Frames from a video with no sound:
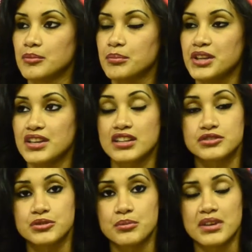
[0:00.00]
Me and
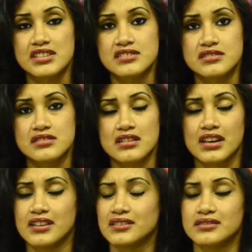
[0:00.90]
2Mix
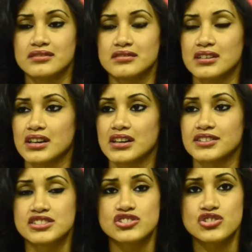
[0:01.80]
and
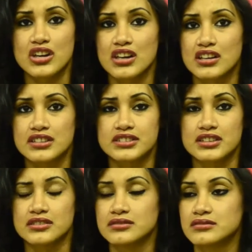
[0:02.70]
Destruct,
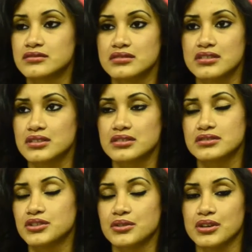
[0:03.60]
and
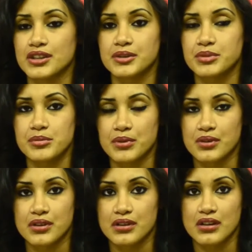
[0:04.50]
you know, other people
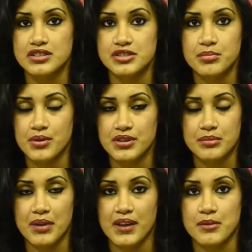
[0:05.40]
are supported
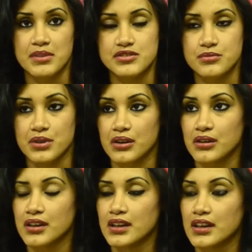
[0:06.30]
by them as well.
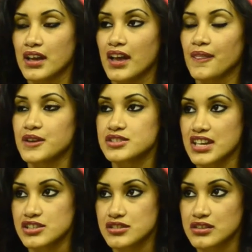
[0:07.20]
And there's
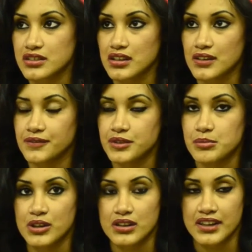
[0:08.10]
actually a
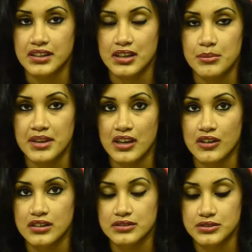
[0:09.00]
female line coming out
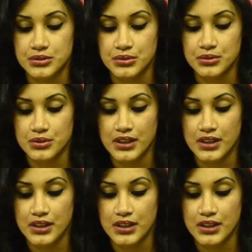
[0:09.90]
too.